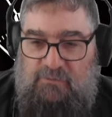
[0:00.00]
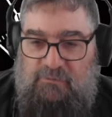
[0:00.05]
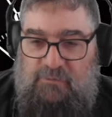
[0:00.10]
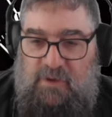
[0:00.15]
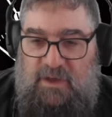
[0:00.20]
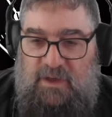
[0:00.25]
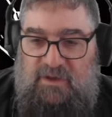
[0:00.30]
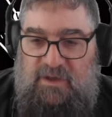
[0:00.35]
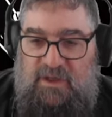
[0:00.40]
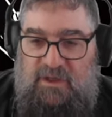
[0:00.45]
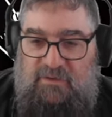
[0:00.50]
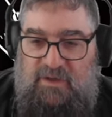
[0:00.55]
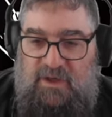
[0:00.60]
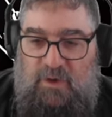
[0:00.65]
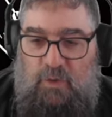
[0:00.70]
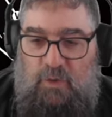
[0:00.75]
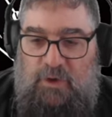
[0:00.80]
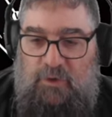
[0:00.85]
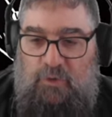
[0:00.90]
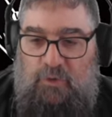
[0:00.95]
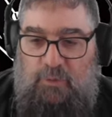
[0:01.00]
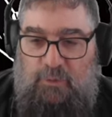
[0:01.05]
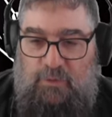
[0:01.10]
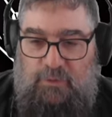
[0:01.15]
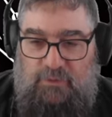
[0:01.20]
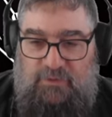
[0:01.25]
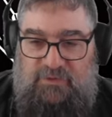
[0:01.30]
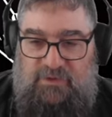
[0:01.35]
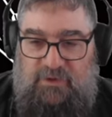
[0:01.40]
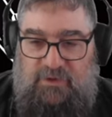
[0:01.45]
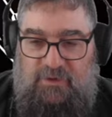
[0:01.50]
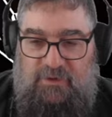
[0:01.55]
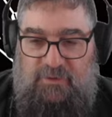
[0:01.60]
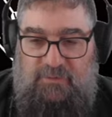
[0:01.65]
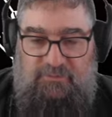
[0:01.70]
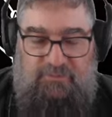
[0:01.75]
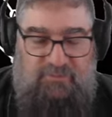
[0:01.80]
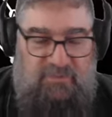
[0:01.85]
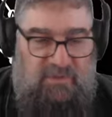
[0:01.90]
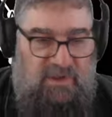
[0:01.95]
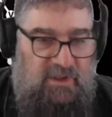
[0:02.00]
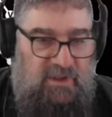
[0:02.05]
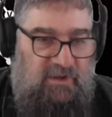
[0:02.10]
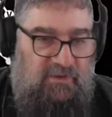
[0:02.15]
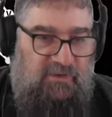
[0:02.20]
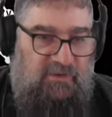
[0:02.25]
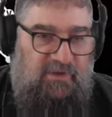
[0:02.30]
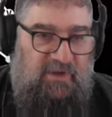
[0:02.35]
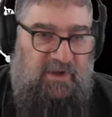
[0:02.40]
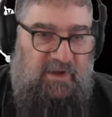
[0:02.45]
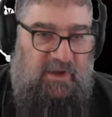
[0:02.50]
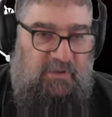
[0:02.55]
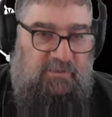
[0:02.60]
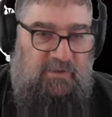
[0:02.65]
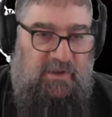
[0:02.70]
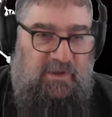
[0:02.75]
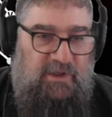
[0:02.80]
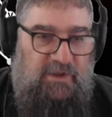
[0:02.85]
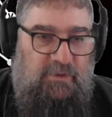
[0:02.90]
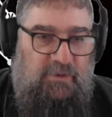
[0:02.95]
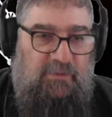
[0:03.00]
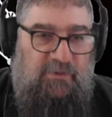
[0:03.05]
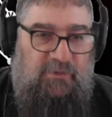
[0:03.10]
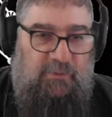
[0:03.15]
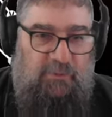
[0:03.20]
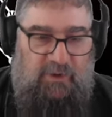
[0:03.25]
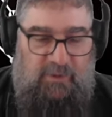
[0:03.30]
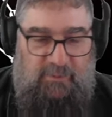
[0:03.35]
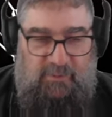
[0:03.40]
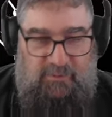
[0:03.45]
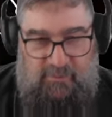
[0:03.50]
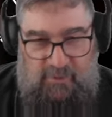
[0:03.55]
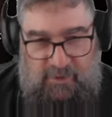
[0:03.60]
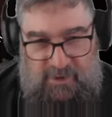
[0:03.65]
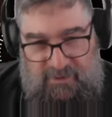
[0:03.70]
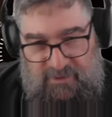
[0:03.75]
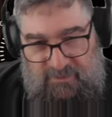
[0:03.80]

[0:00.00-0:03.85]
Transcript: Around here they're quite normal, so you're just going to have to get used to it, I'm afraid.